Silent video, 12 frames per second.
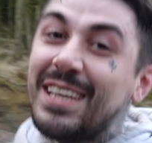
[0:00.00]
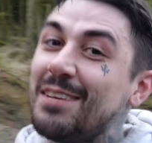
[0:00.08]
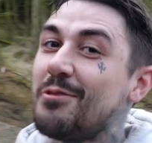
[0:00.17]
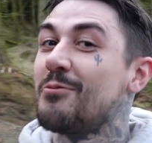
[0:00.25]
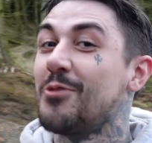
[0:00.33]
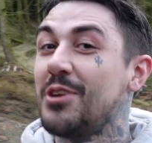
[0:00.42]

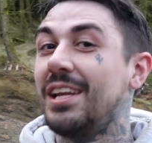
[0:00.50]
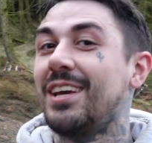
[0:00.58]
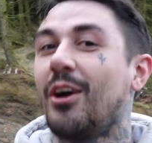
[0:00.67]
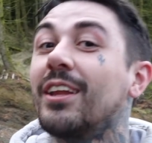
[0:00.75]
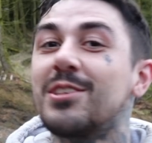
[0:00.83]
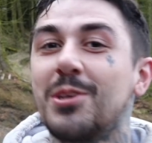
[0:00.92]
even really
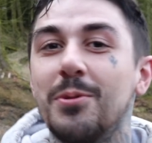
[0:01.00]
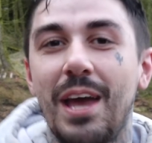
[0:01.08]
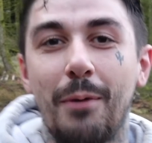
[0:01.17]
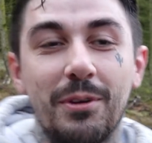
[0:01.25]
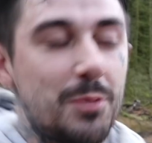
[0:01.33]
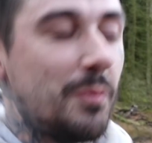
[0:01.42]
got into
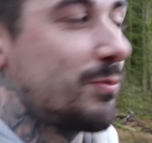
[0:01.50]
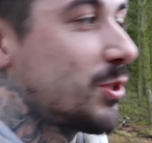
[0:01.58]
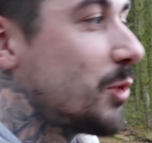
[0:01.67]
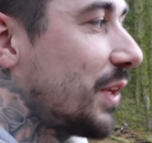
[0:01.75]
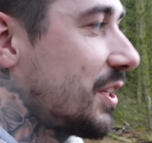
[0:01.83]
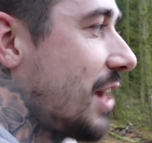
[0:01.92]
yet, which I'm
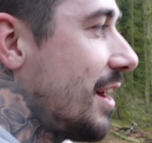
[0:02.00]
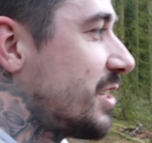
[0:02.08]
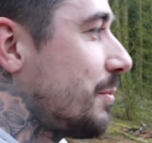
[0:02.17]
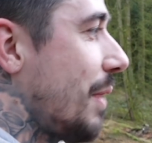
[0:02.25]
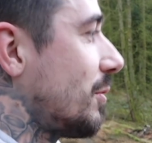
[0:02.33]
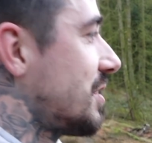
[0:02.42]
super
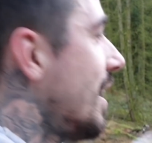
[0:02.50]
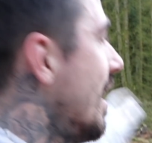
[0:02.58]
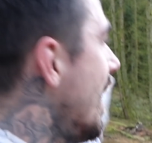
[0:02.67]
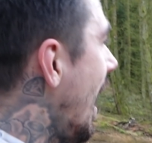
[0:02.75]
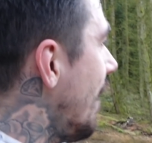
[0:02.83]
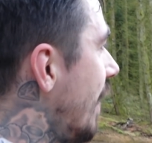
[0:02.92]
excited about.
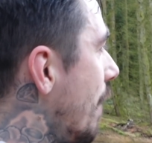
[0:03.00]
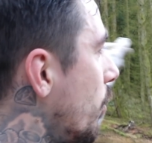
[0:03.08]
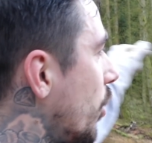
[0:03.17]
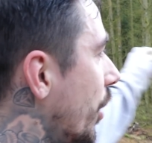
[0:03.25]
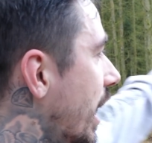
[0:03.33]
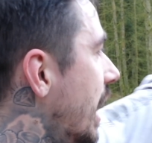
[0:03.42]
And then
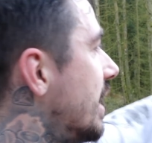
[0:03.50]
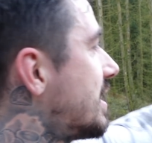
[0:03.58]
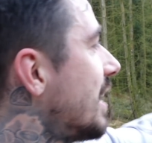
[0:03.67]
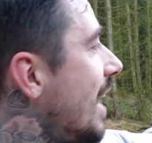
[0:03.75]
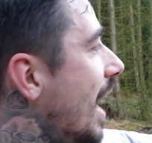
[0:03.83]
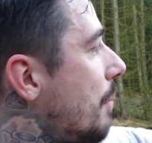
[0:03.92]
we're gonna hit
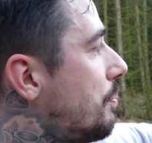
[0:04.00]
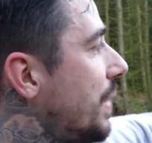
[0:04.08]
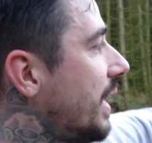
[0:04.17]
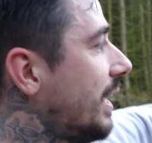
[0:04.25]
a big